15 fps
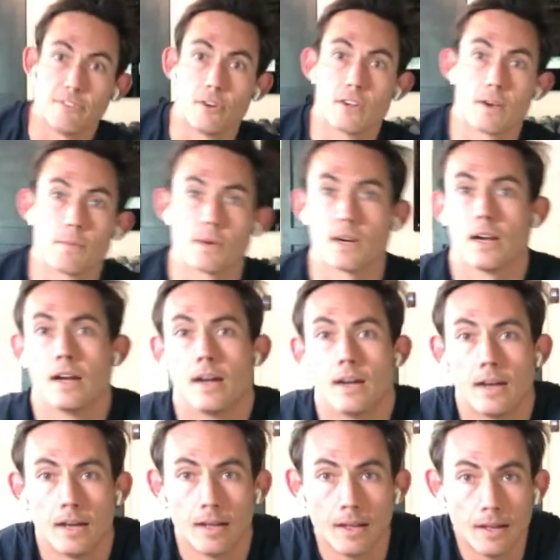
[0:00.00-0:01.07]
my phone number
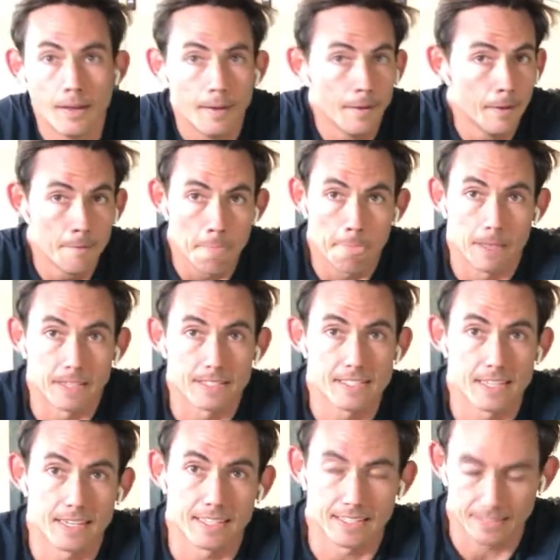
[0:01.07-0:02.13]
and
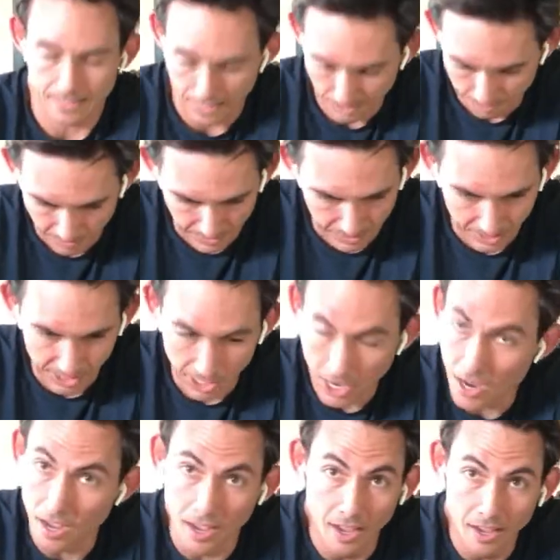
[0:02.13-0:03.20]
sending a text message,
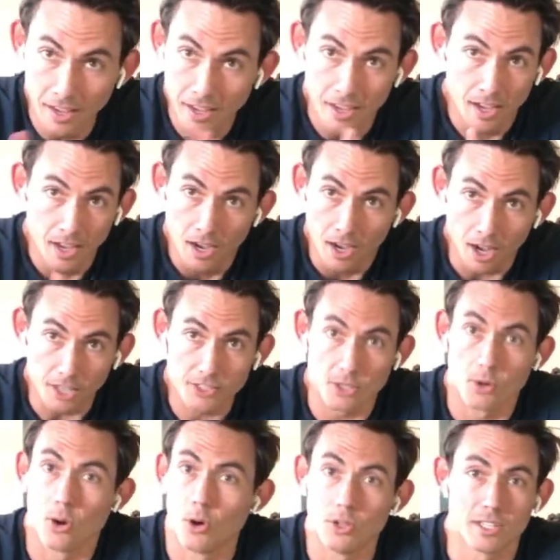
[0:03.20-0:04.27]

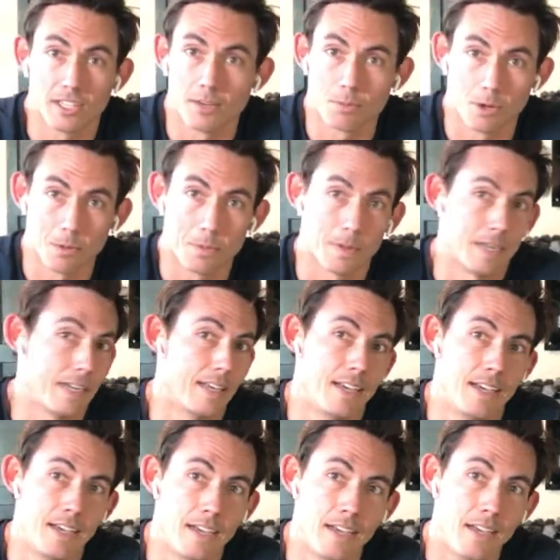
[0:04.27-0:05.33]
also wholly inappropriate.
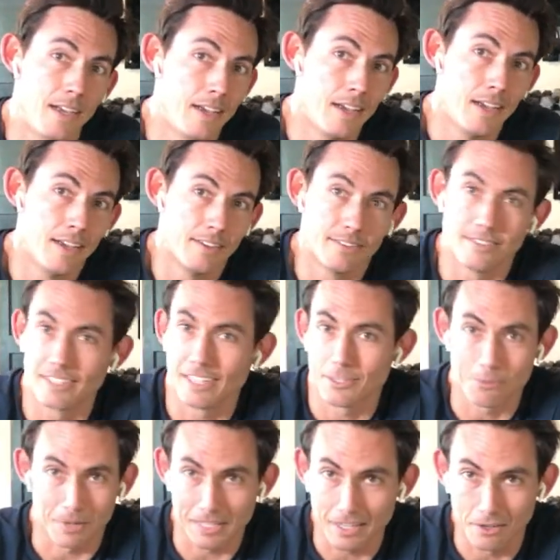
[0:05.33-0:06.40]
If you
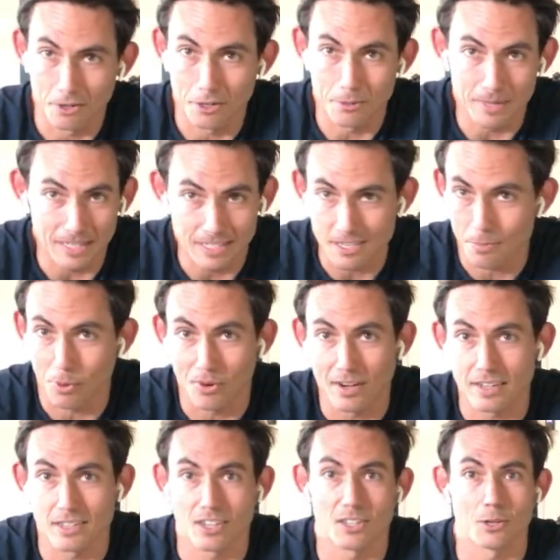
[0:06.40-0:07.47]
guys want to get a hold of me,
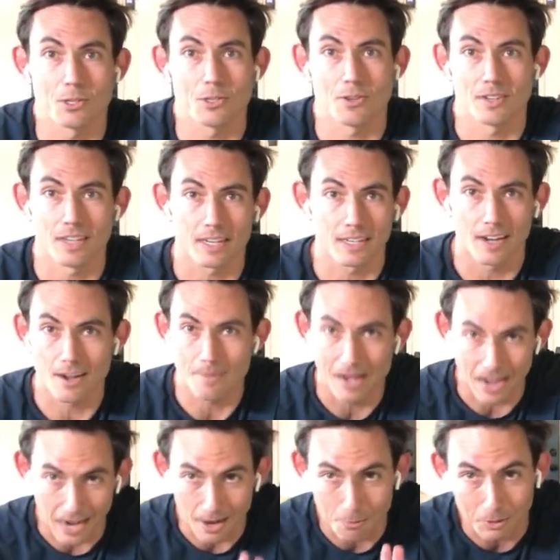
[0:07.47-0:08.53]
support@darkhorsering.com.
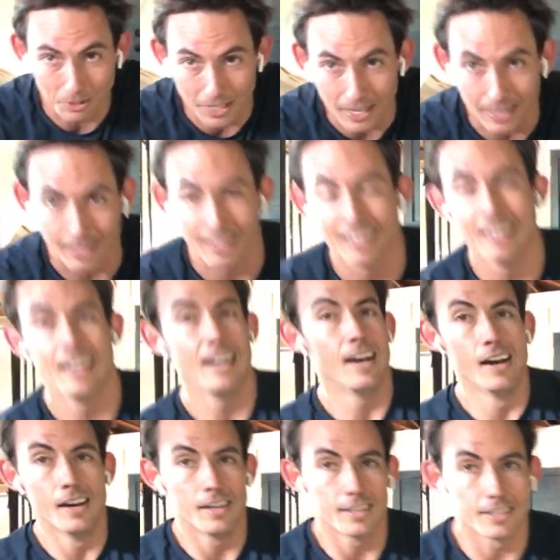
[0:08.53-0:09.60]
I will get it.
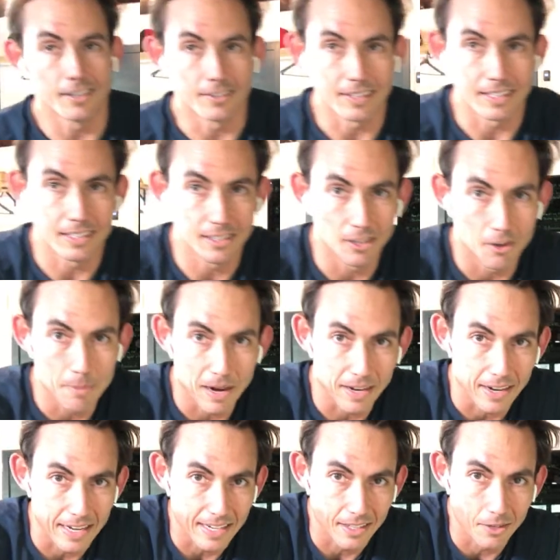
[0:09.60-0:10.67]
You don't need to go
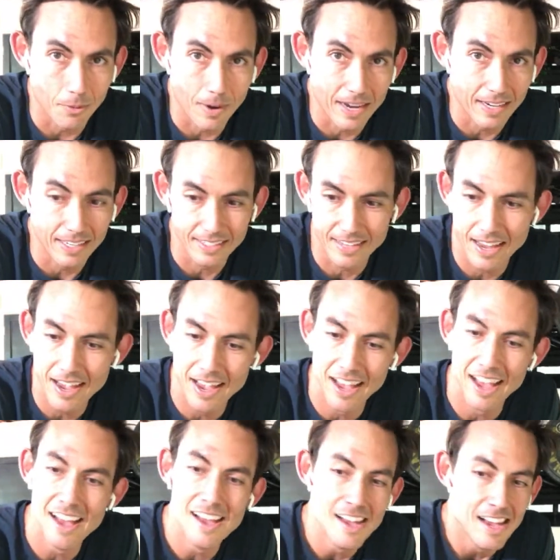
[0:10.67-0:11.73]
about any other way, because
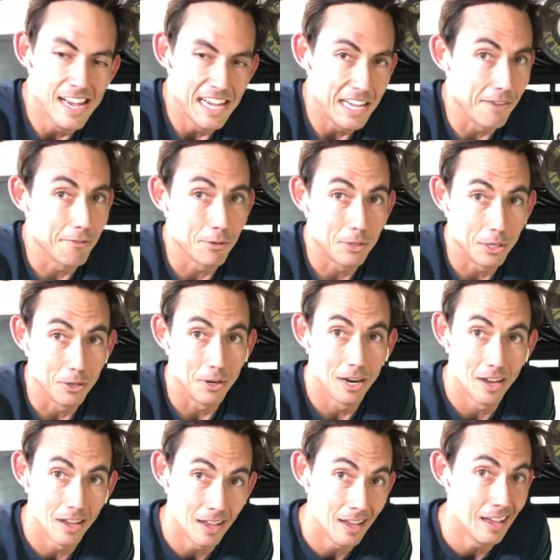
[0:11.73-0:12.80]
if you do,
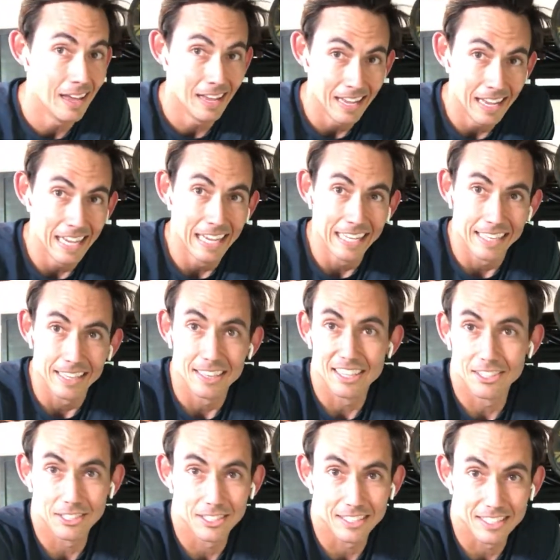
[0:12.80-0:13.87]

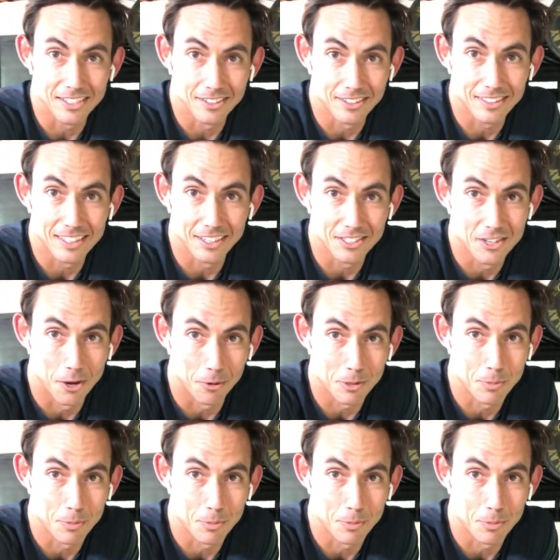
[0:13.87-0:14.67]
there's no